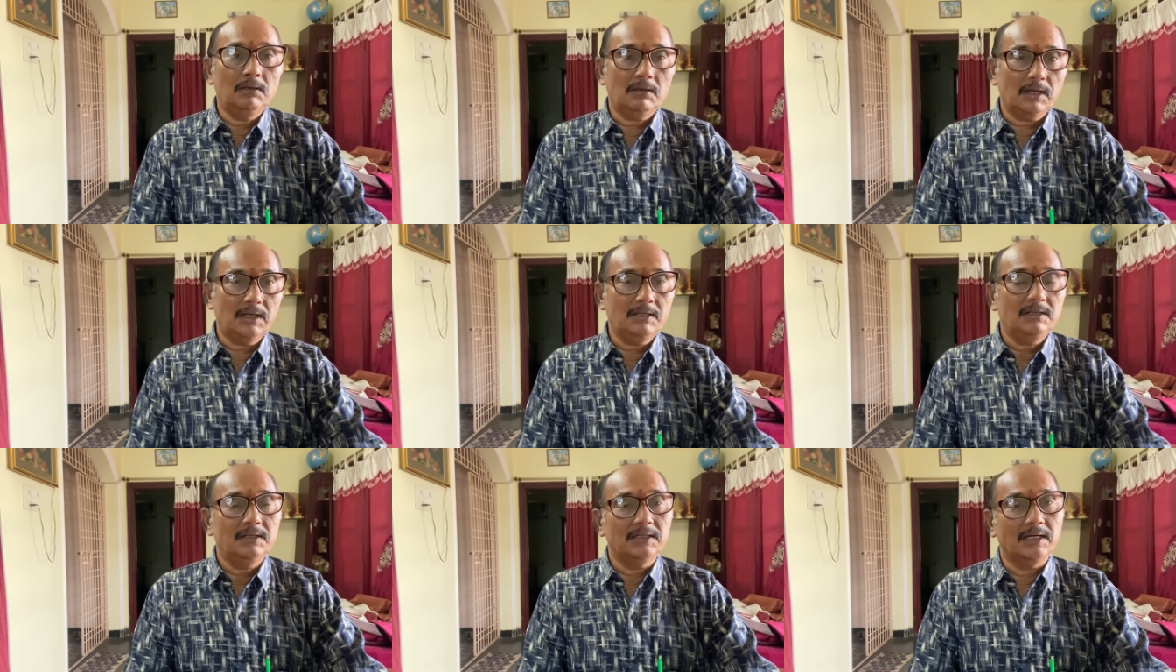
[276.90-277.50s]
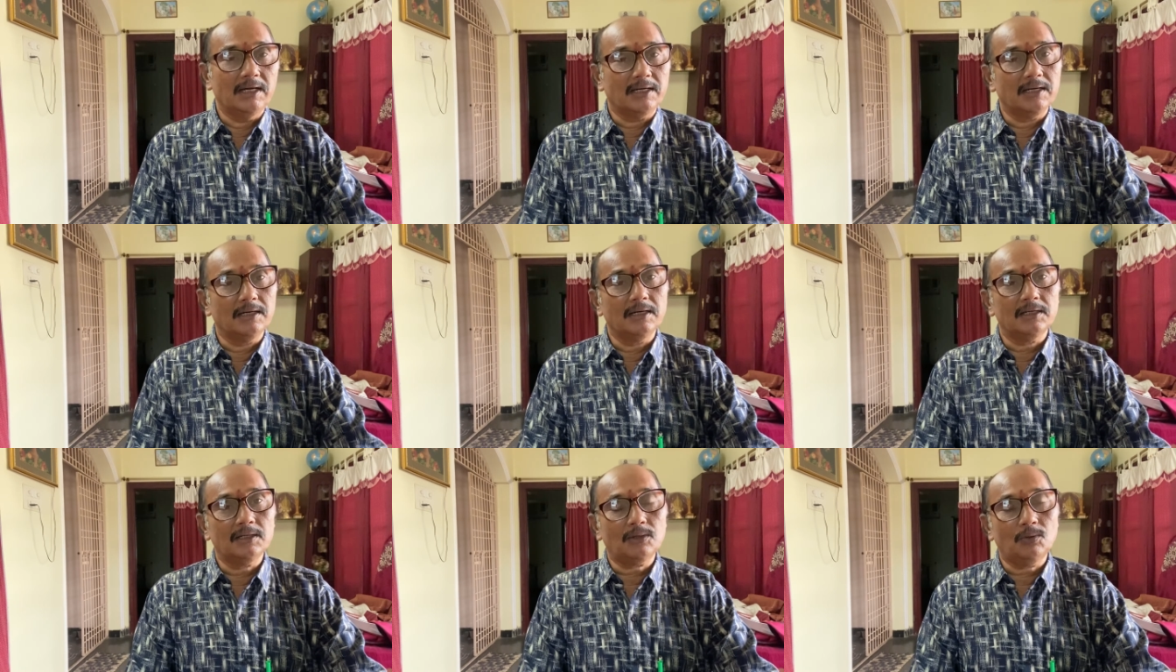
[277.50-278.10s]
right? He
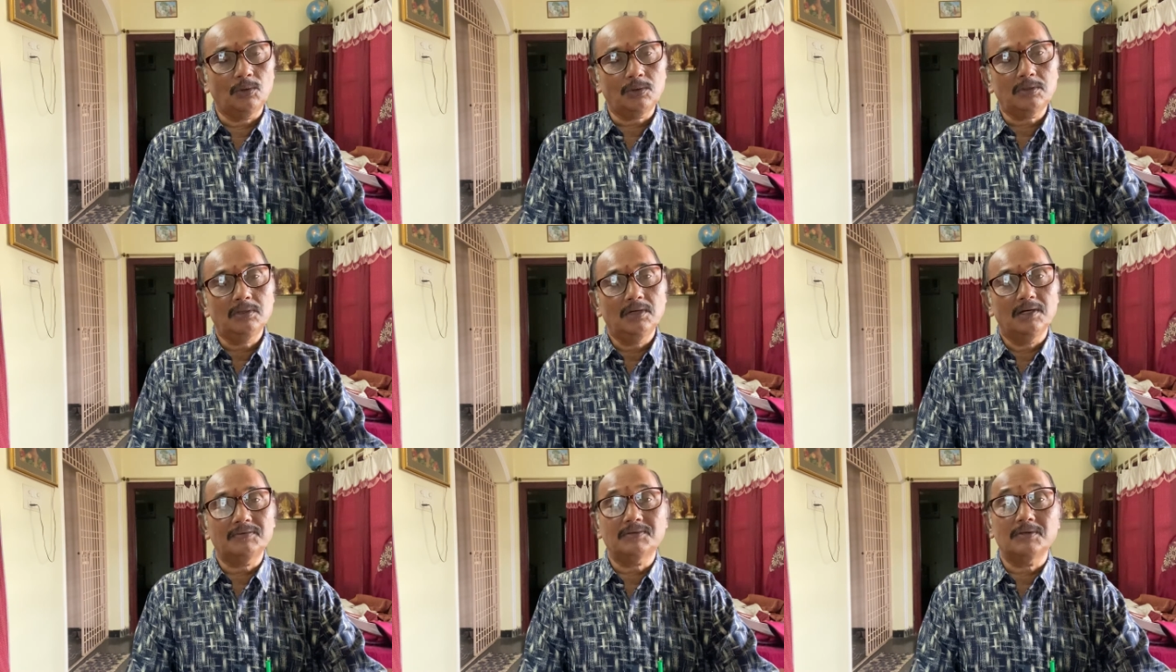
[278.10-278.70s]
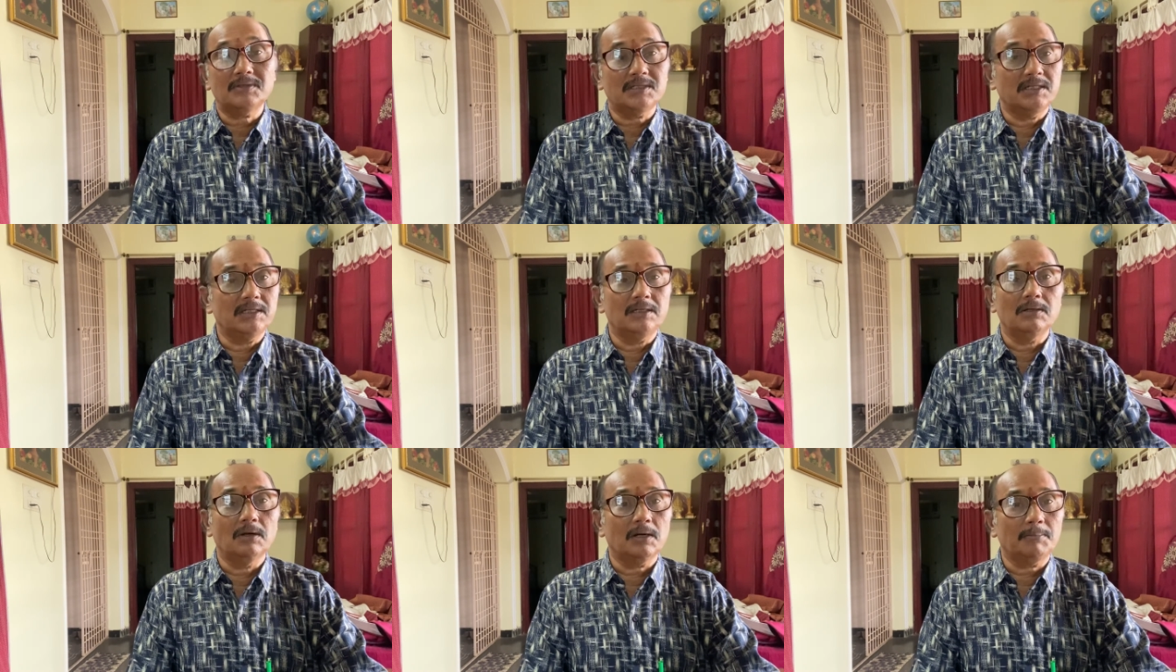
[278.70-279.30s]
attended the court. Of course, he
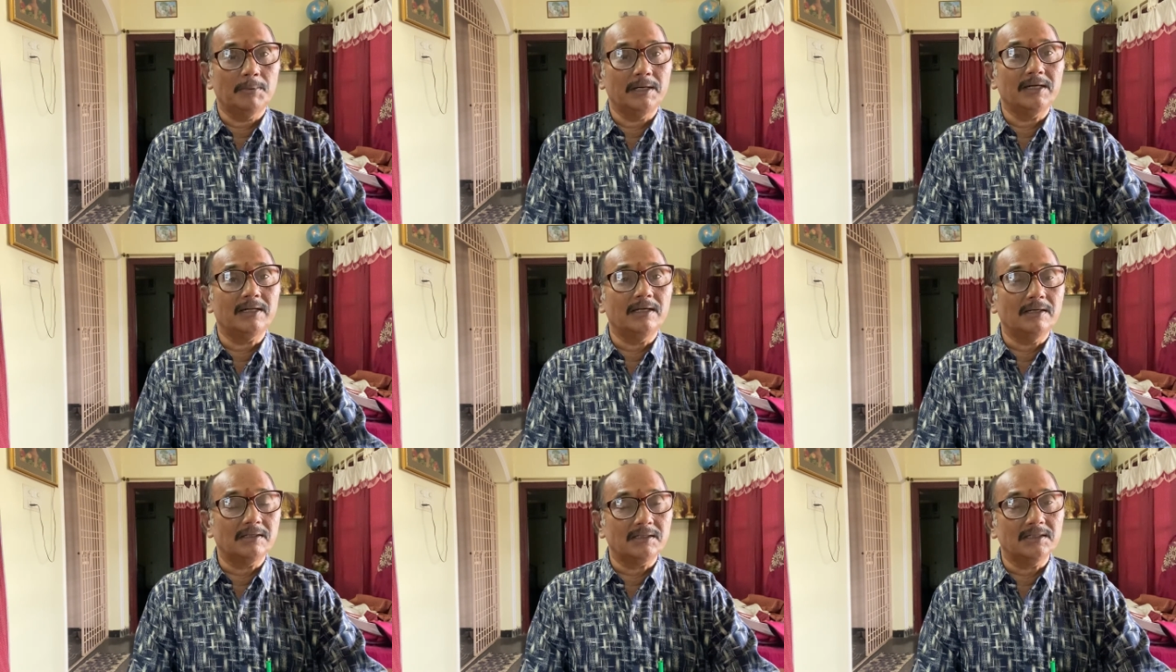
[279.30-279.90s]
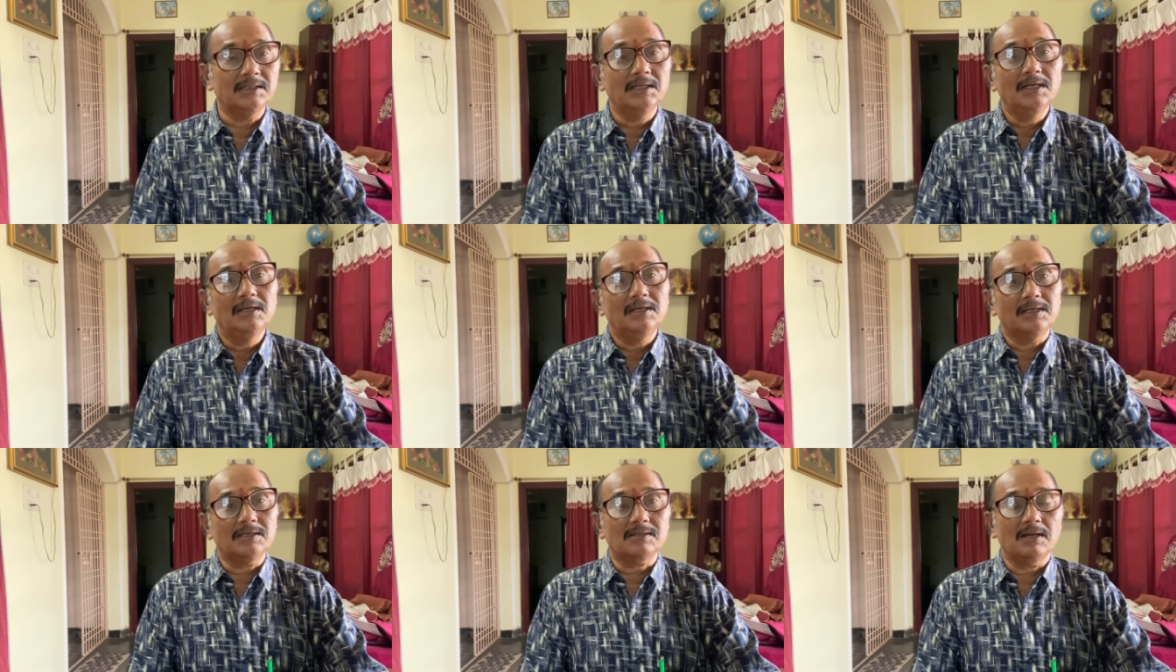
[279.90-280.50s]
did not plead guilty.
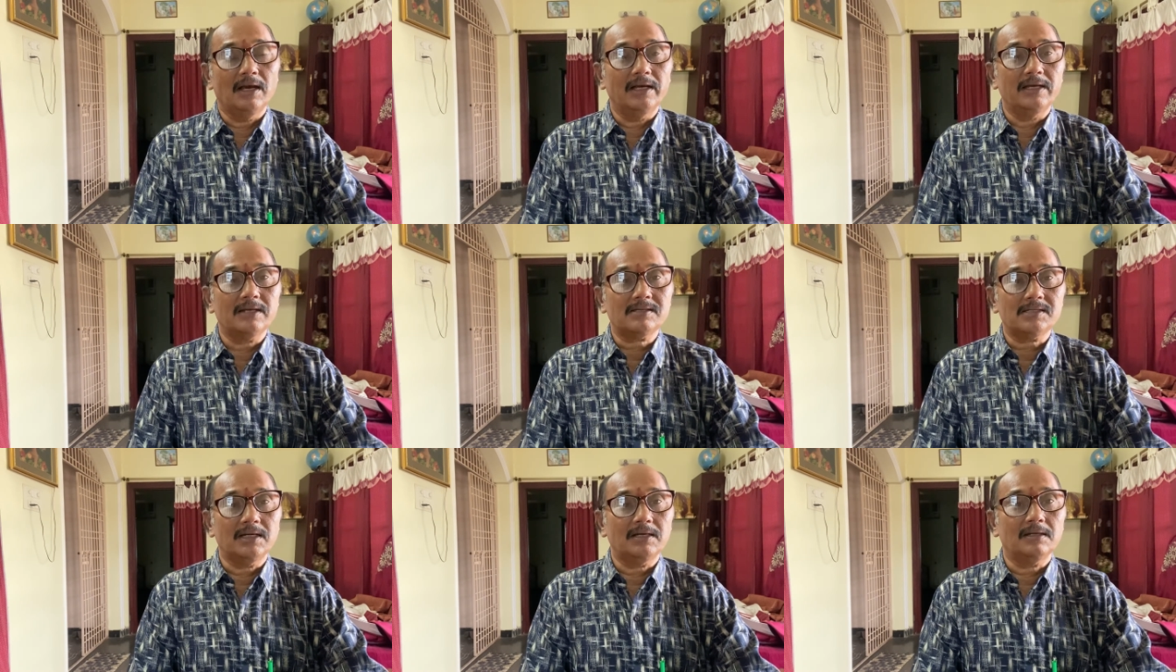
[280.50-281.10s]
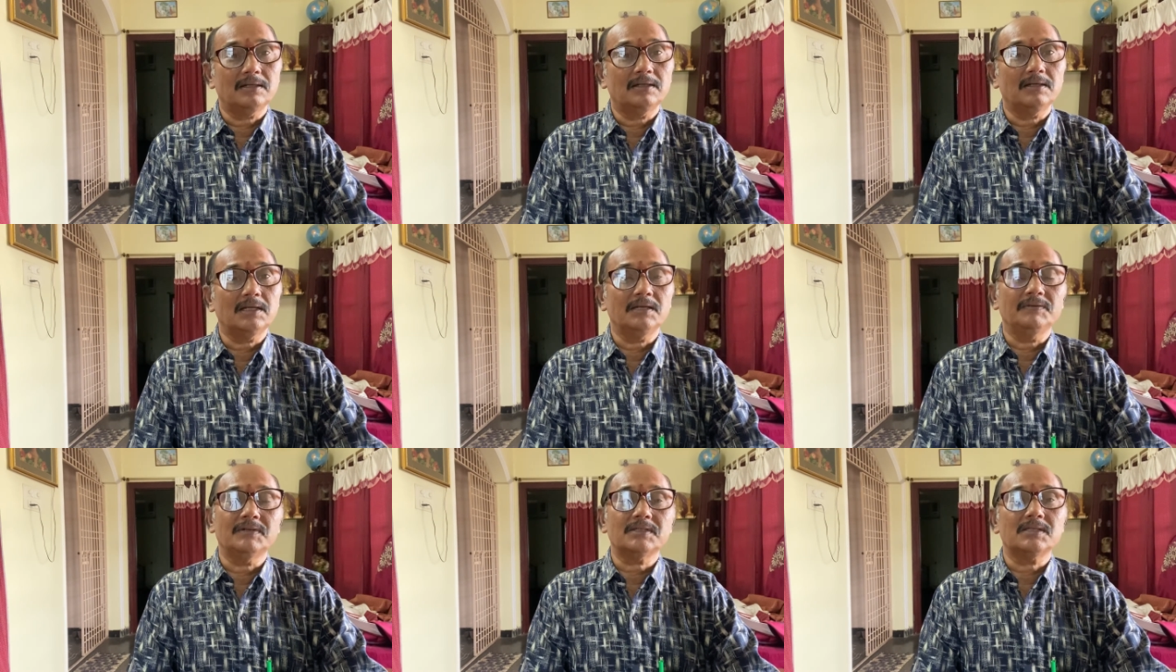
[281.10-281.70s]
His lawyer stated that he
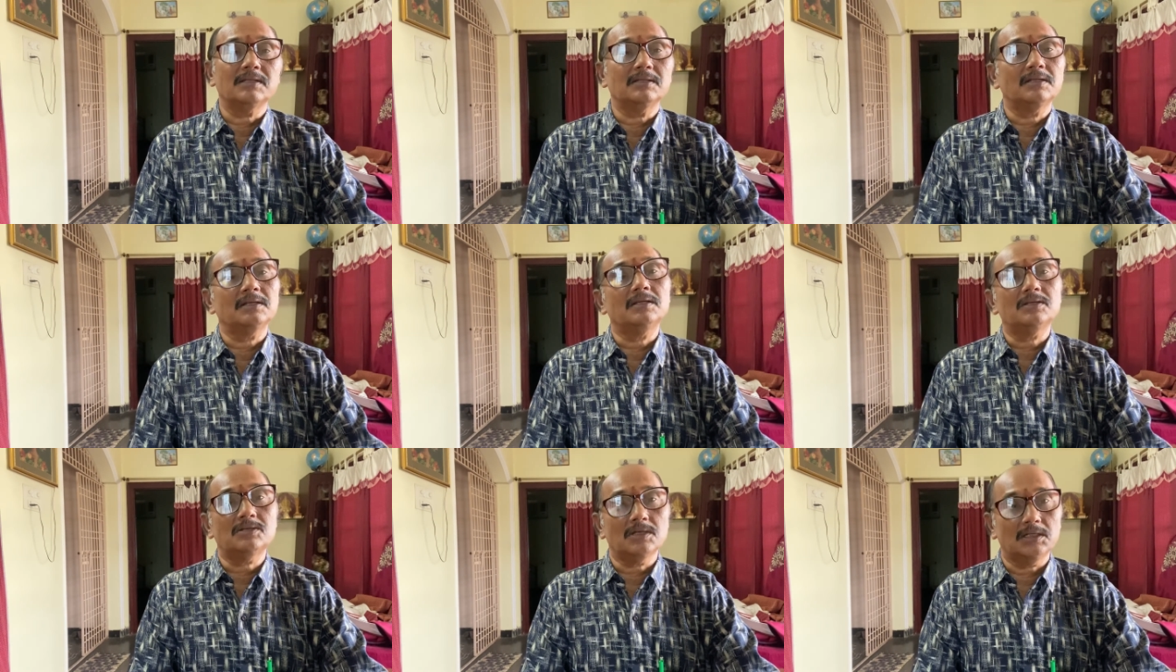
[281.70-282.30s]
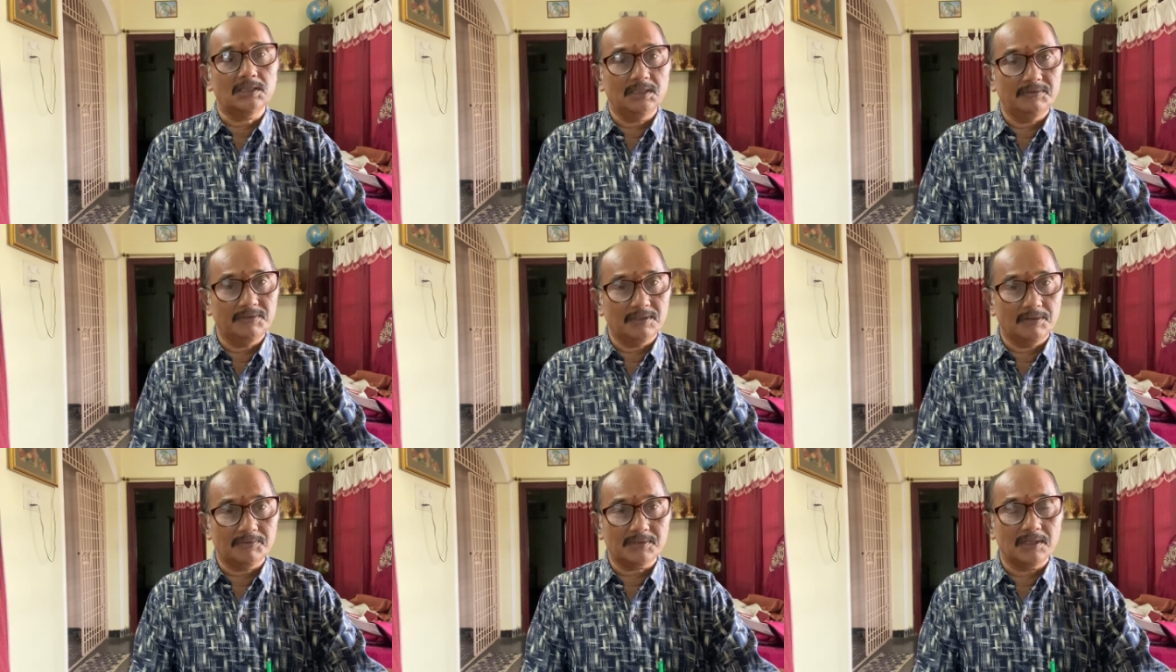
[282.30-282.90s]
was in the discharge of his
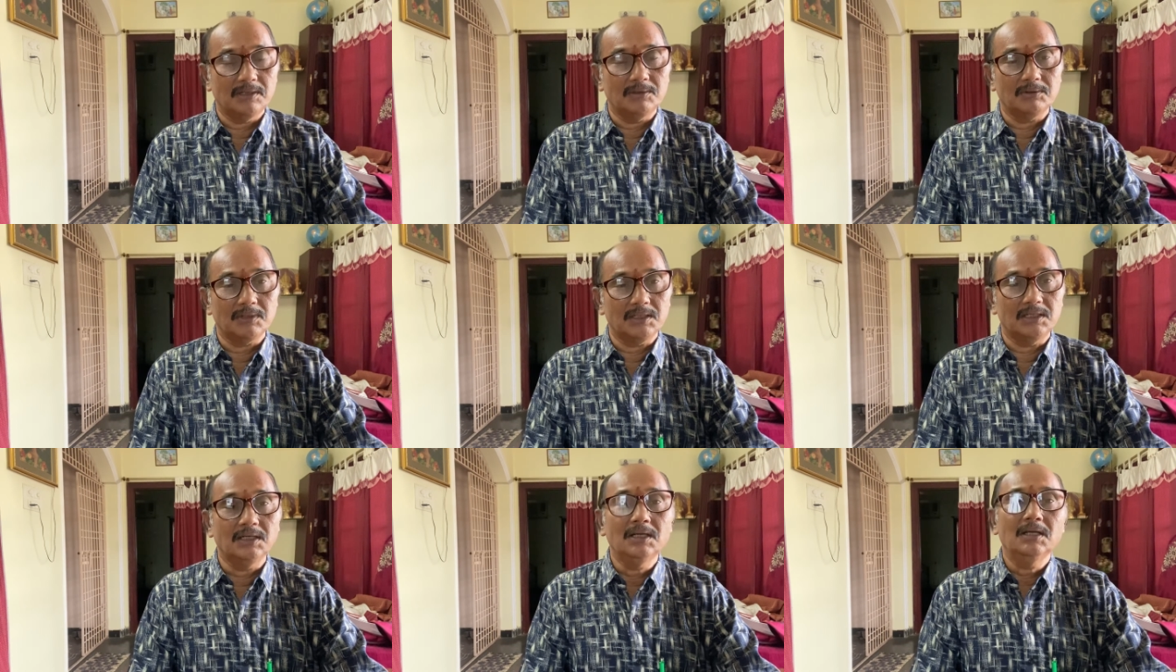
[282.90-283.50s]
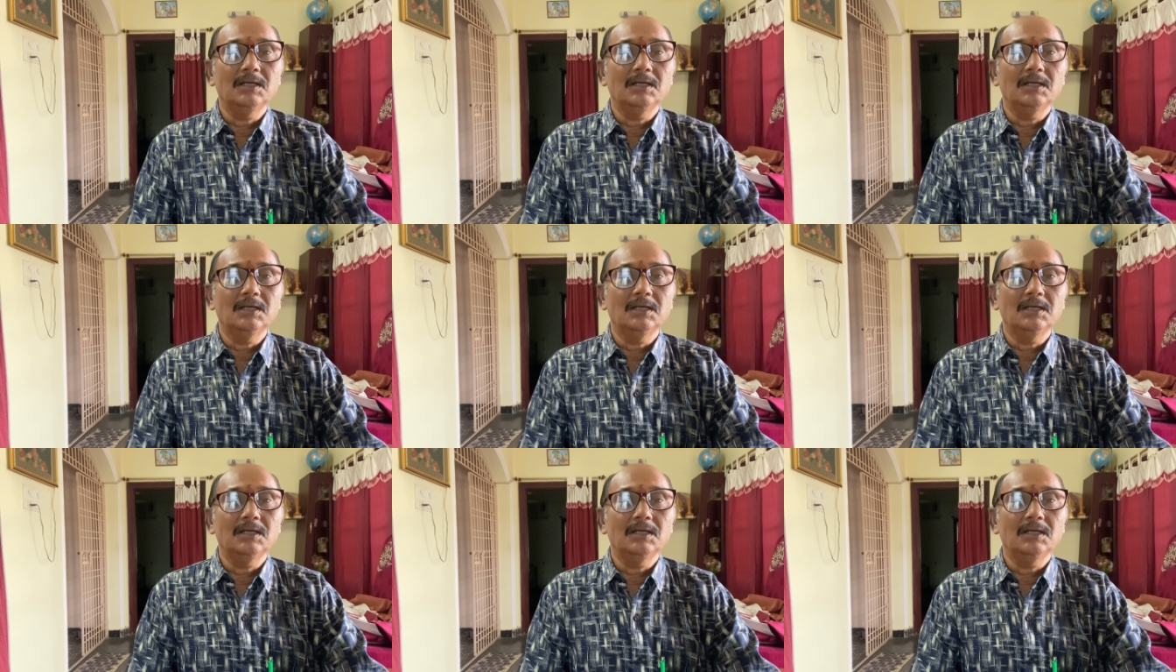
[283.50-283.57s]
official duty.